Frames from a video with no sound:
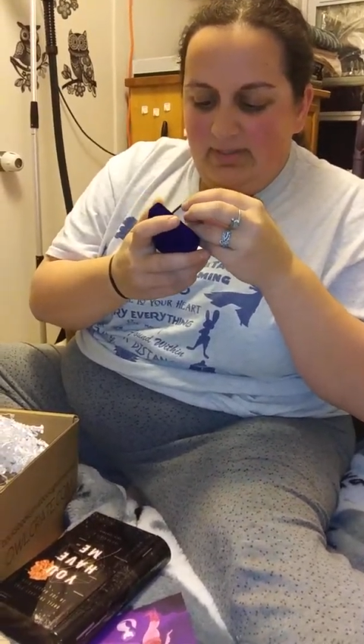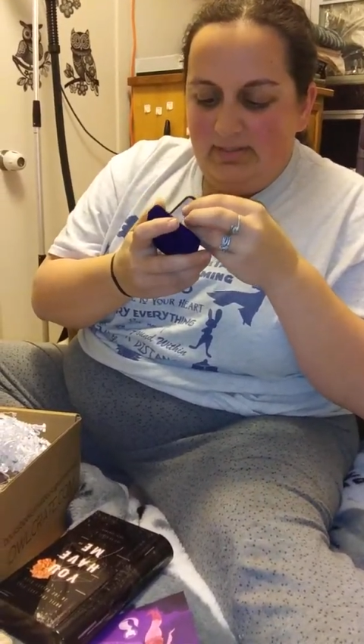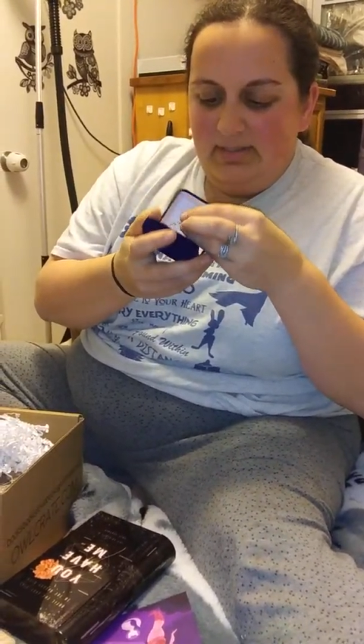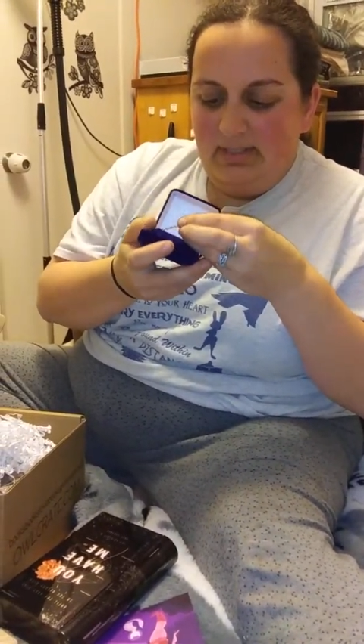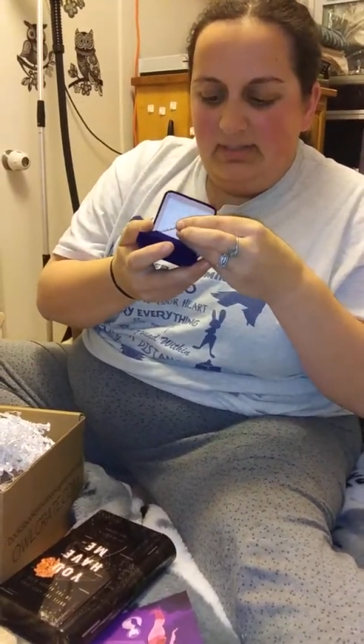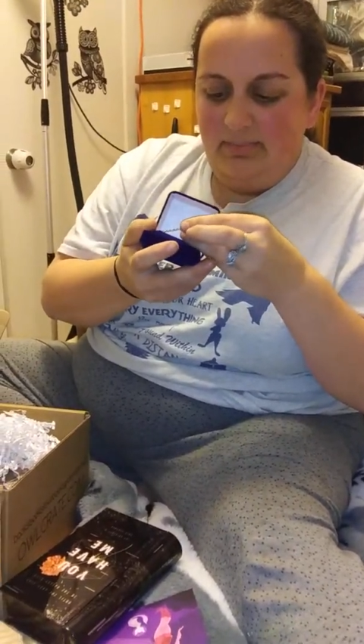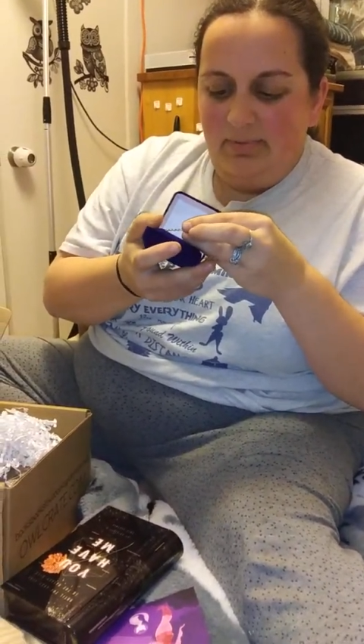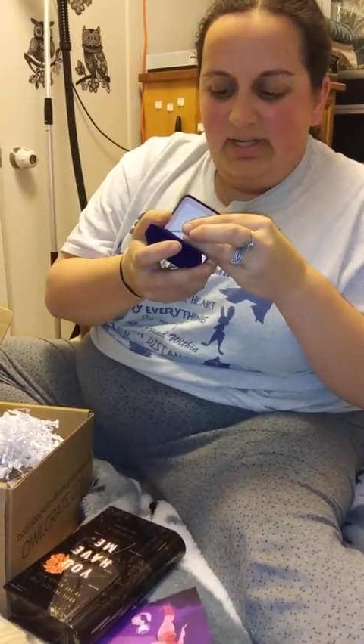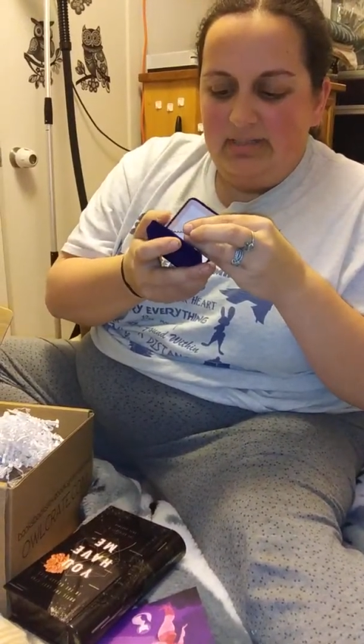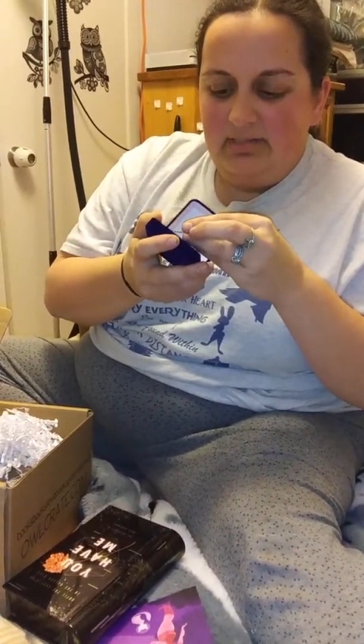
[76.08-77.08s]
It's like a
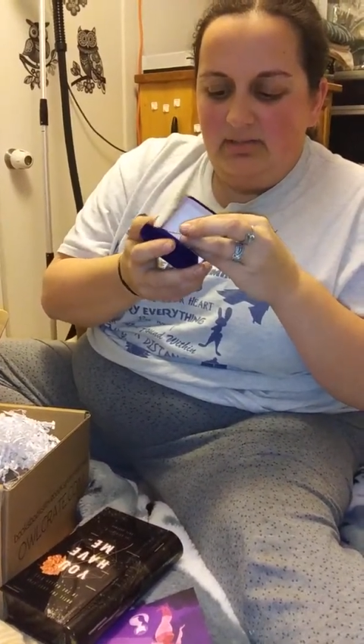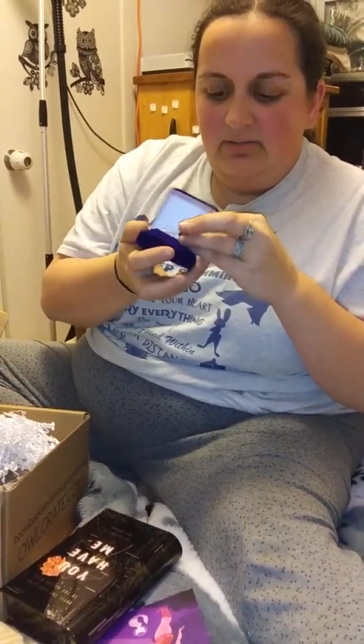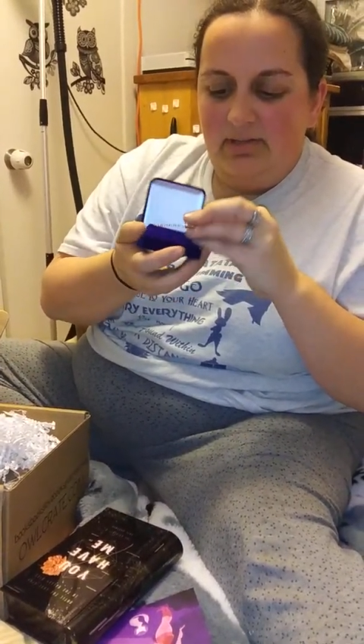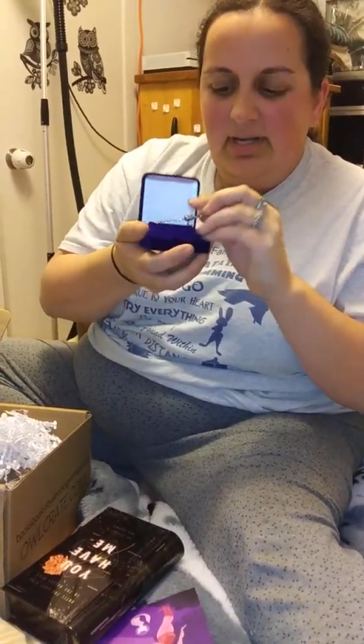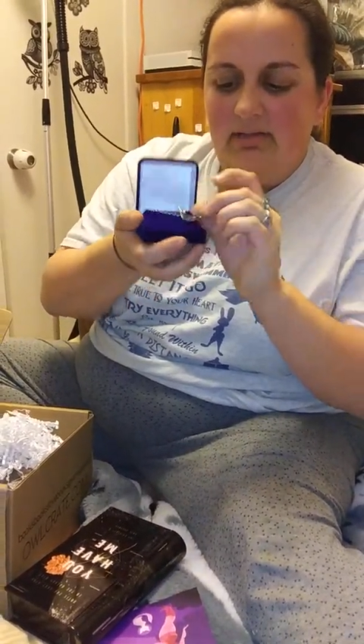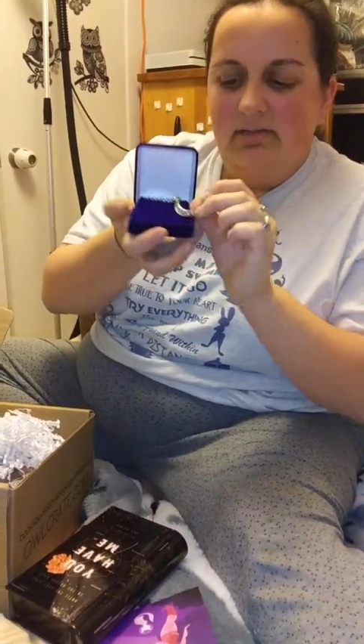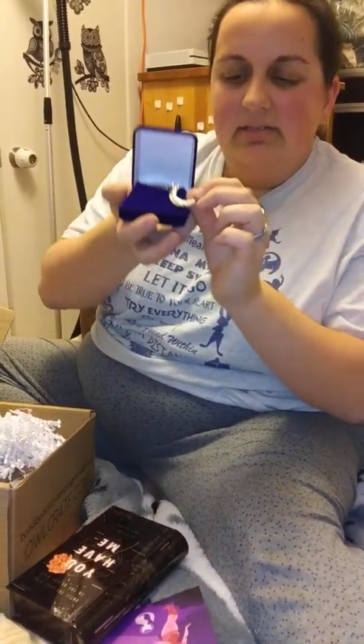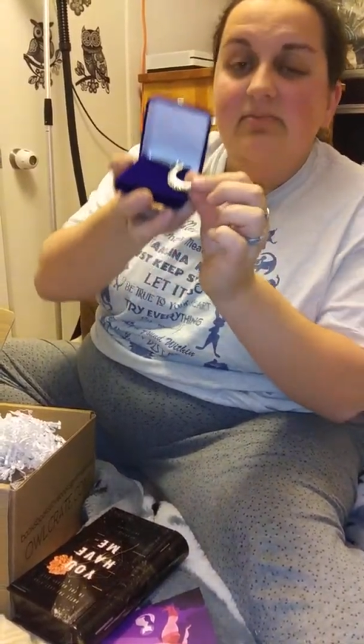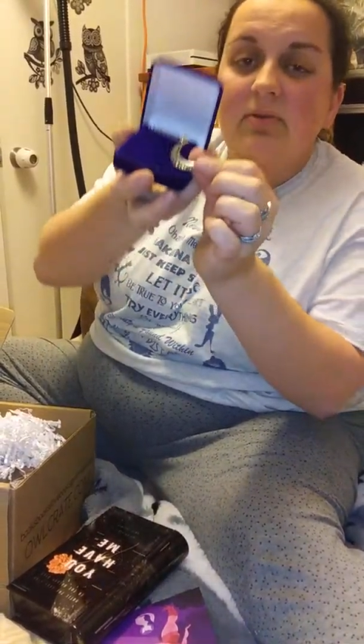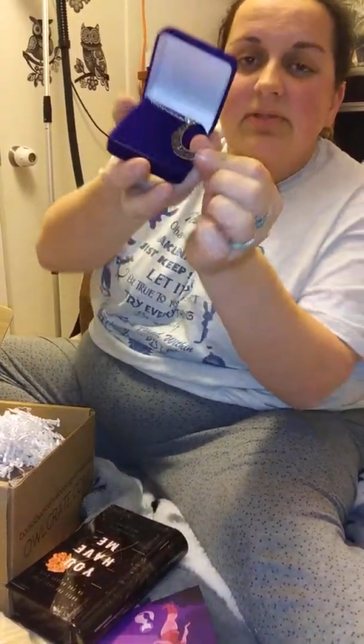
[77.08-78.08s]
bracelet or a
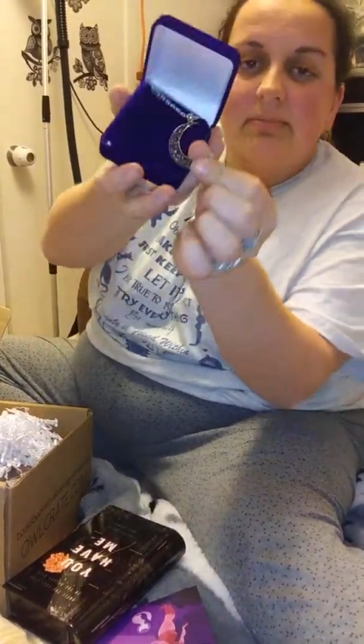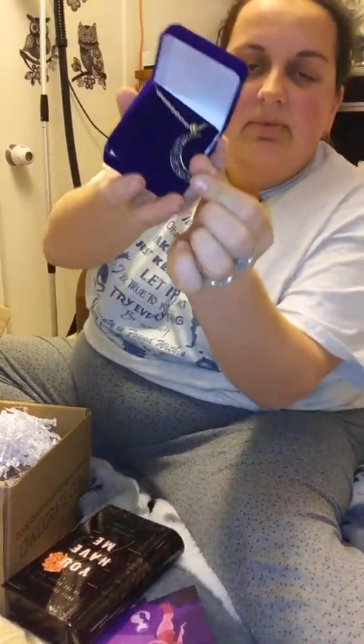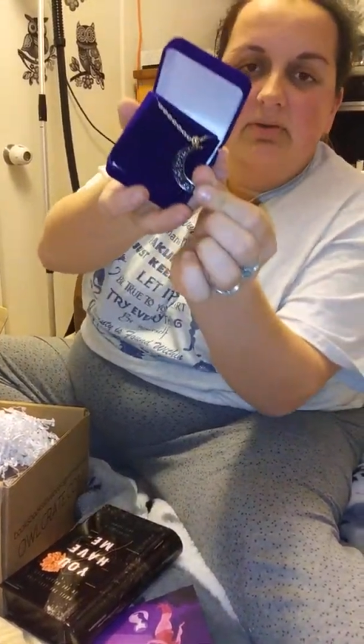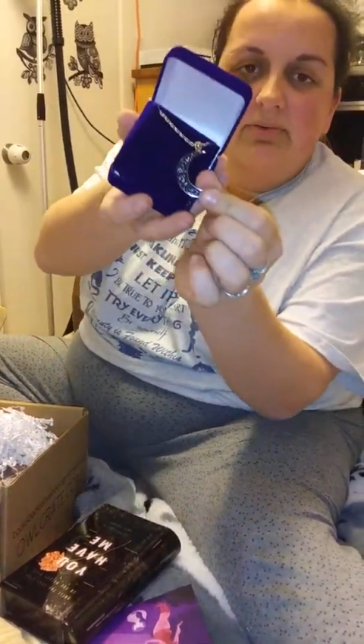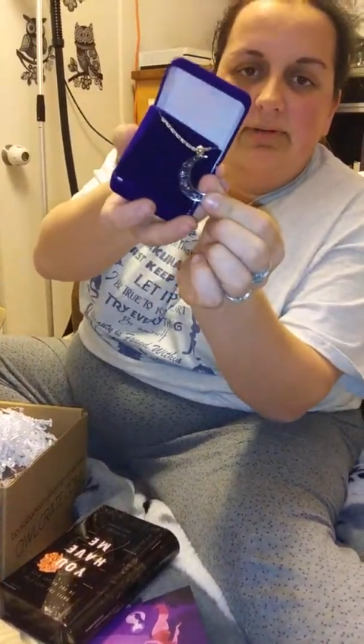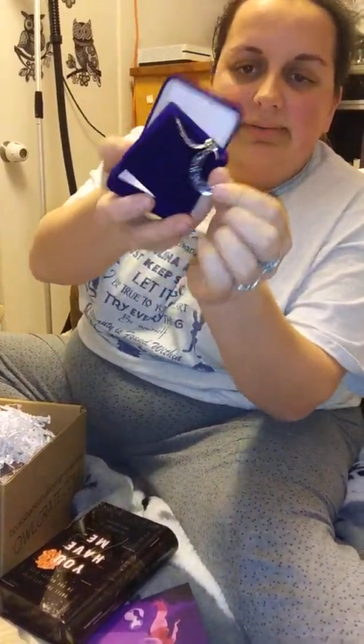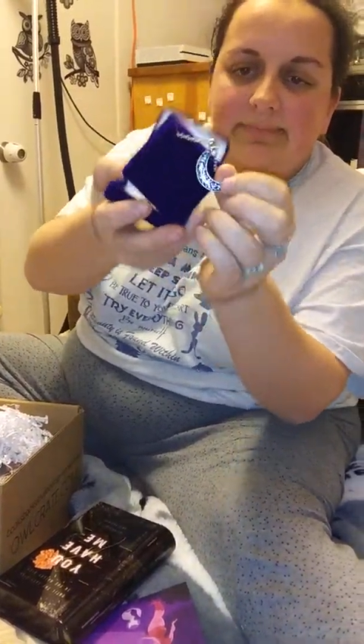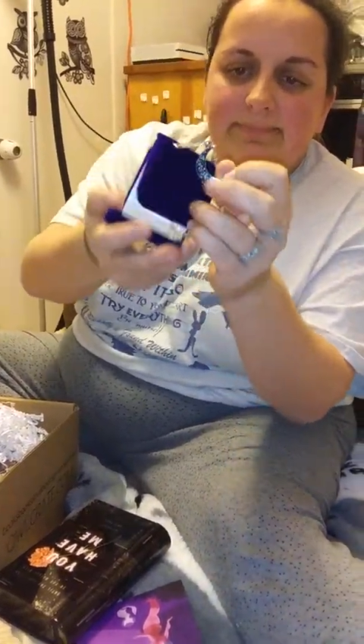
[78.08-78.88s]
necklace with a moon.